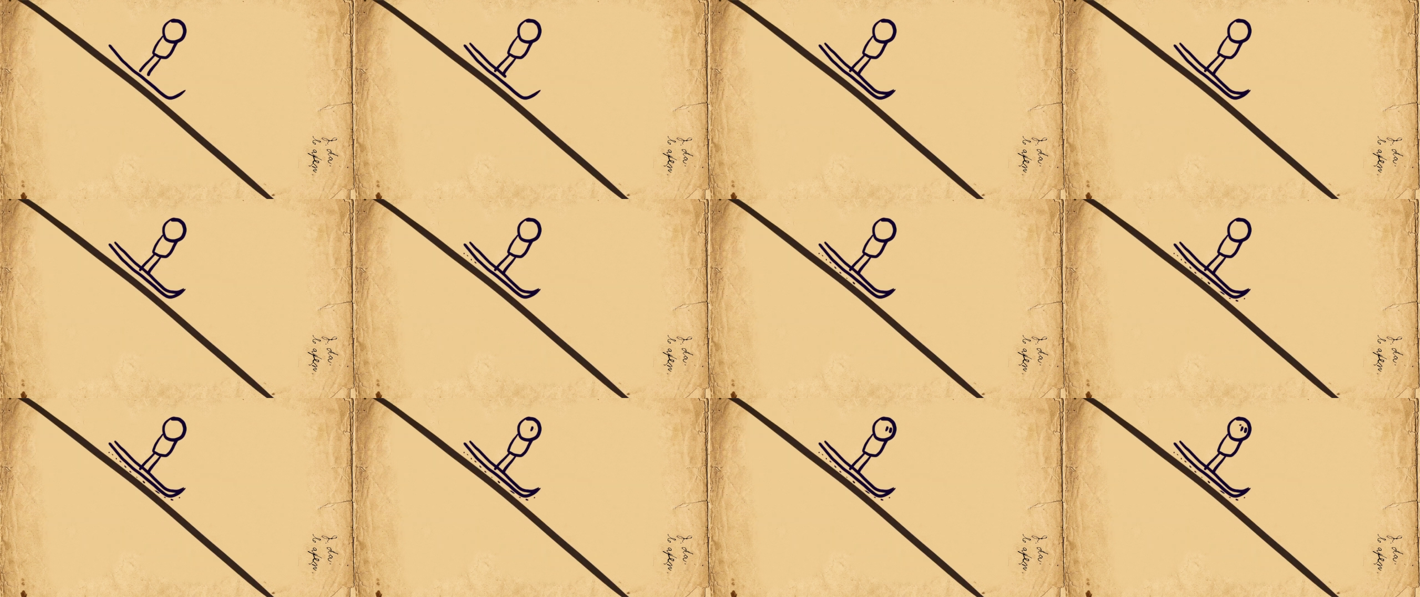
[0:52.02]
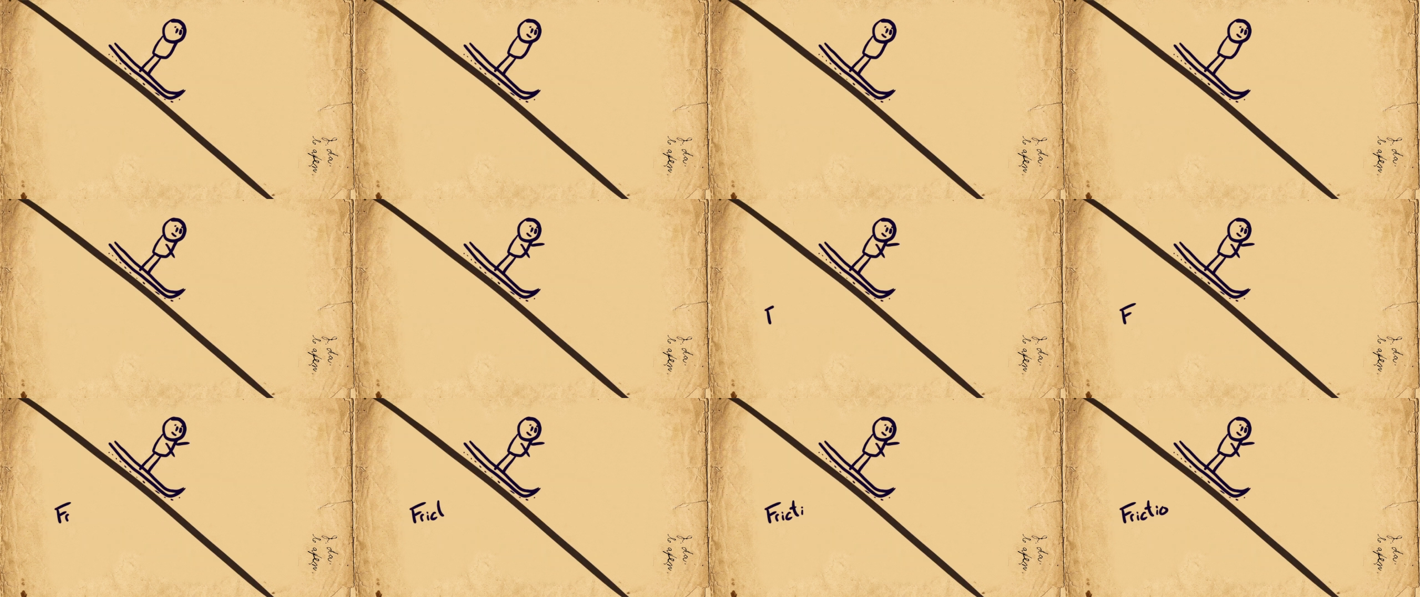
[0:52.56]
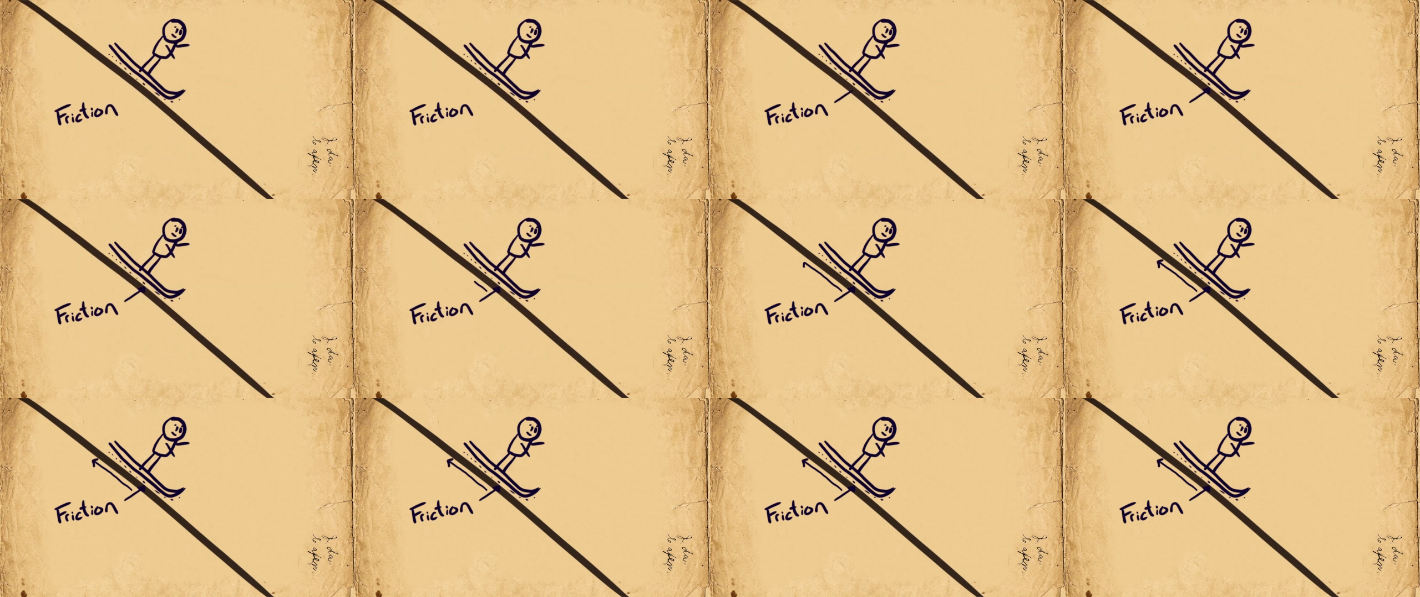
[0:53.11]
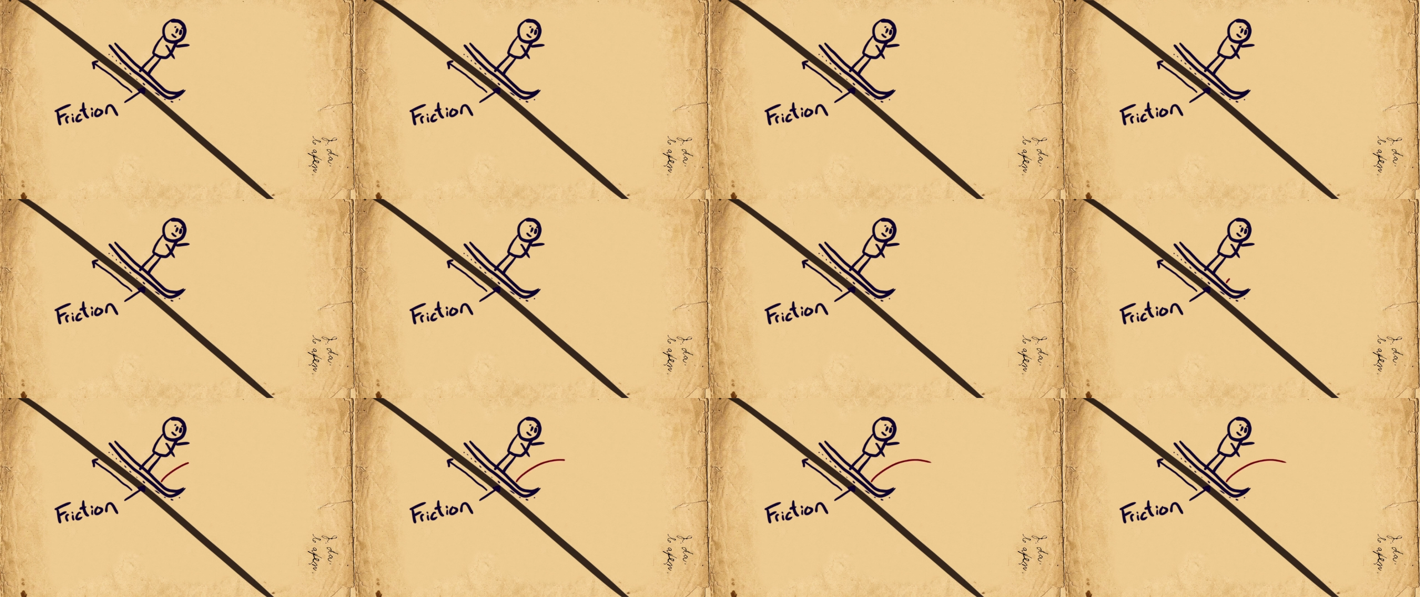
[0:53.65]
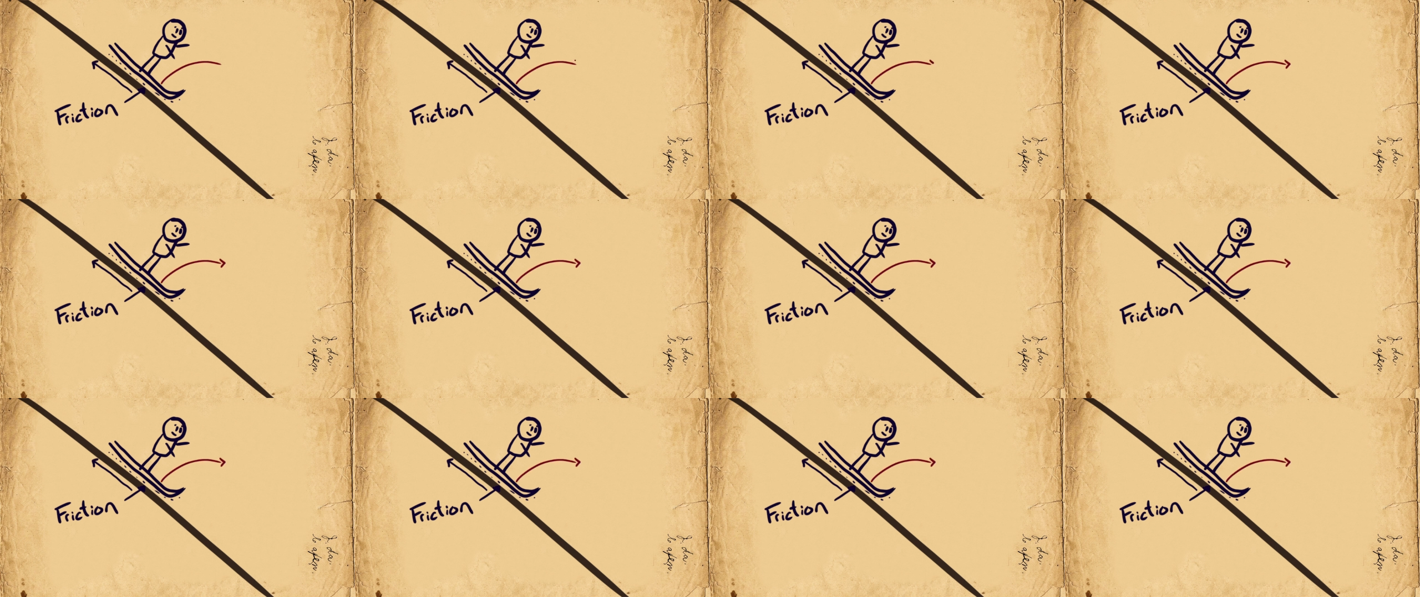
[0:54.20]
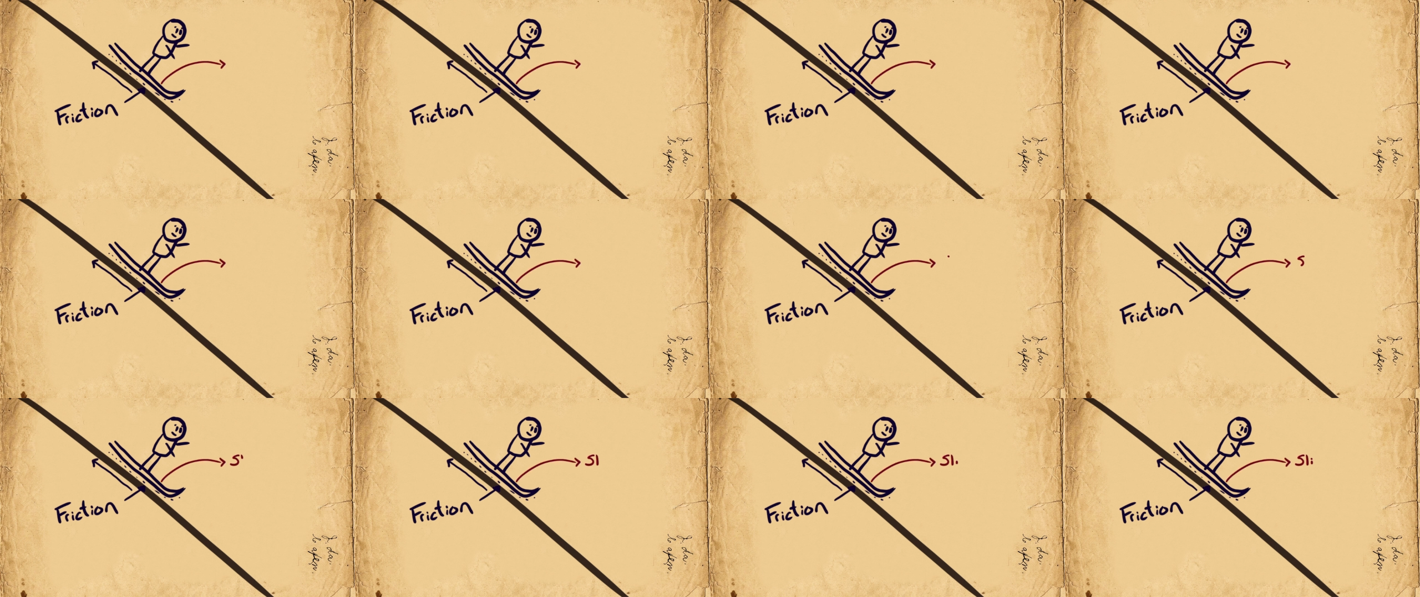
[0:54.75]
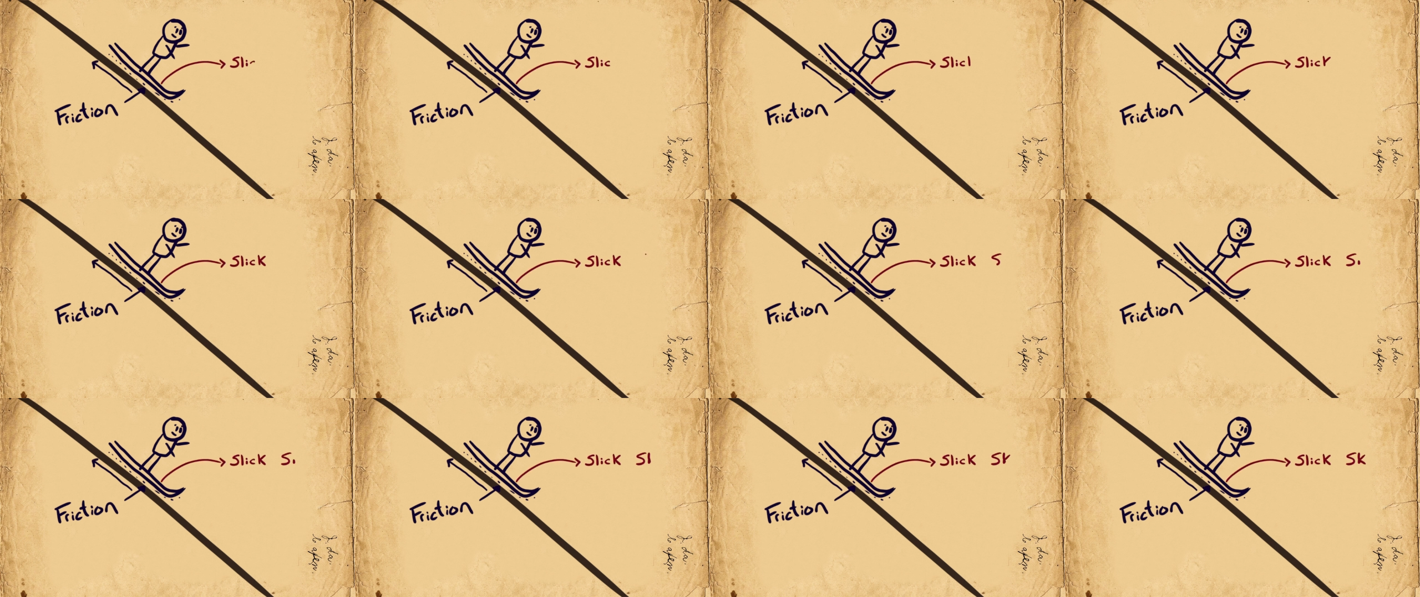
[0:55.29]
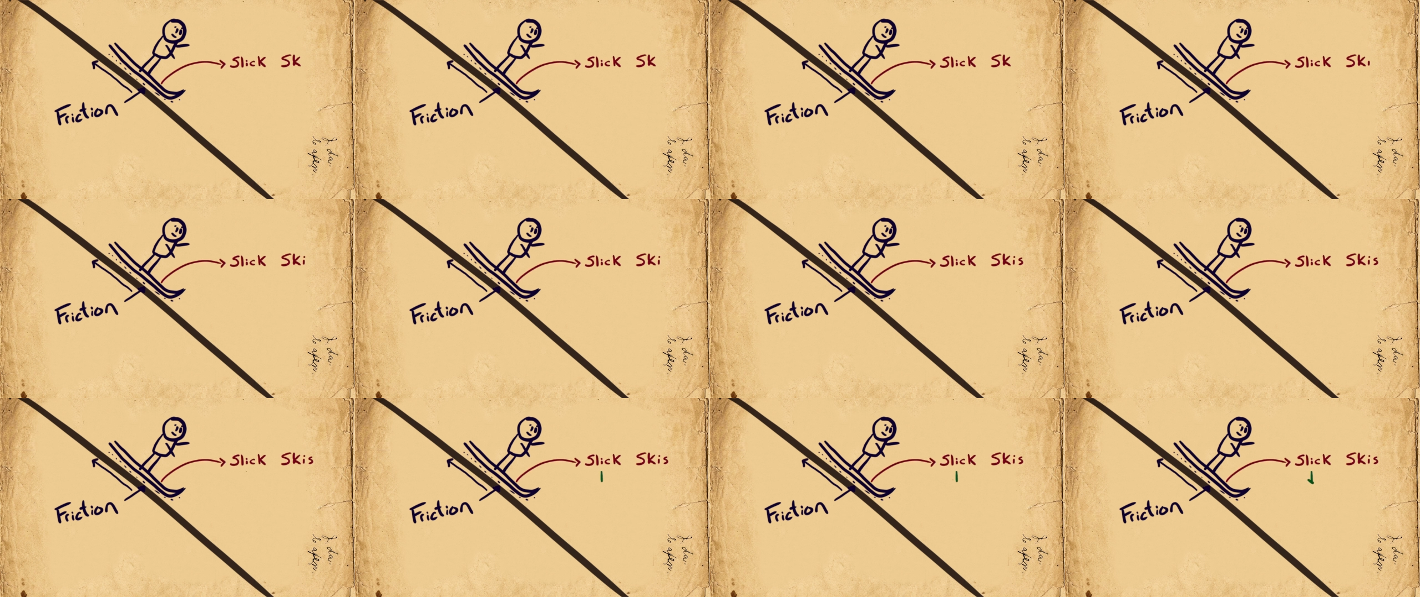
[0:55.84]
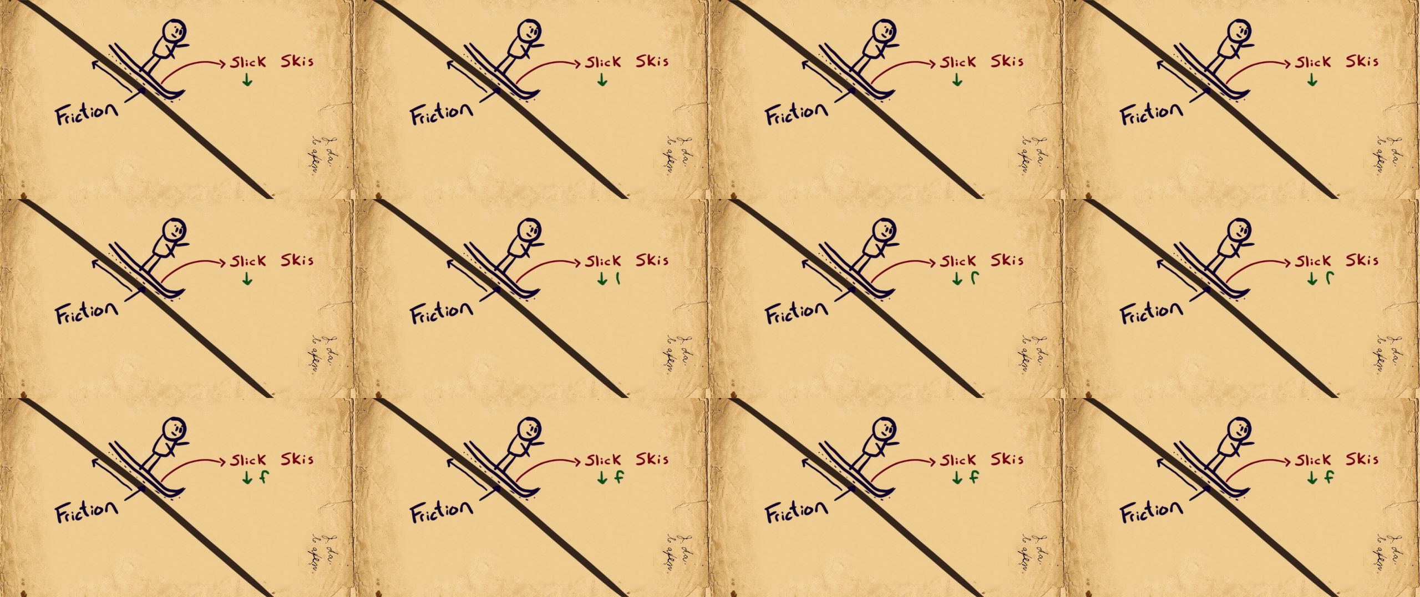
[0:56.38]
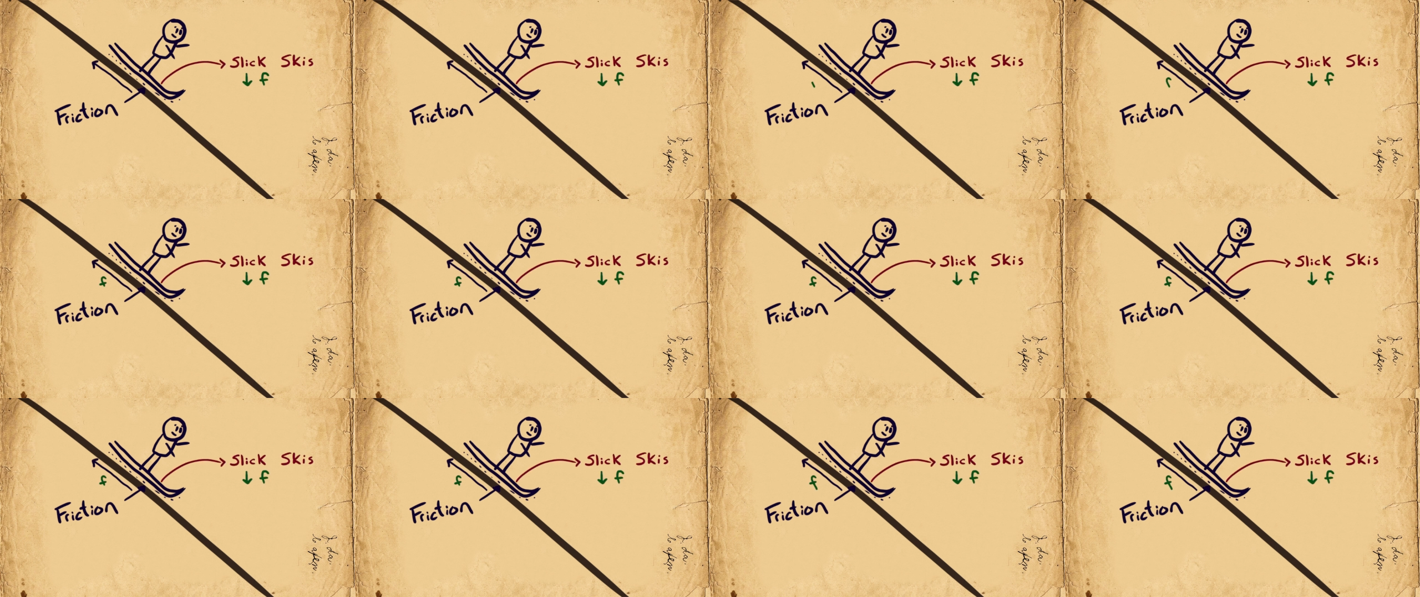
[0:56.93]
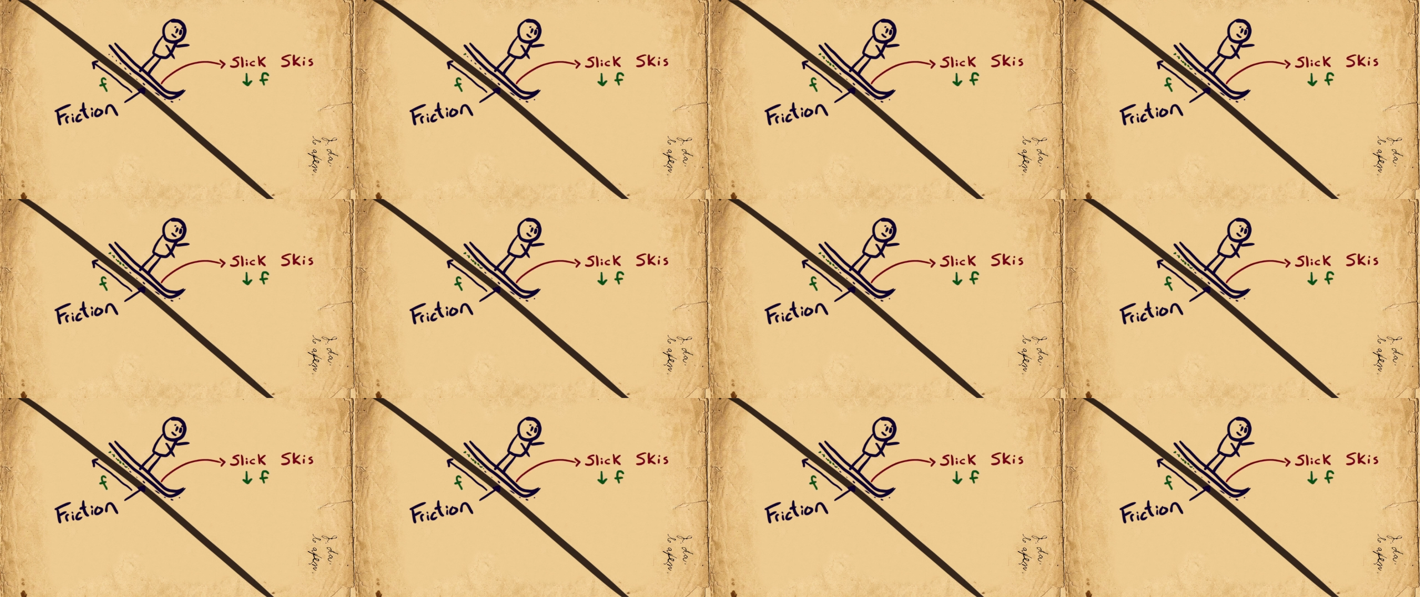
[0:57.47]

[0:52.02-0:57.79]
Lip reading: [unreadable: no face in view]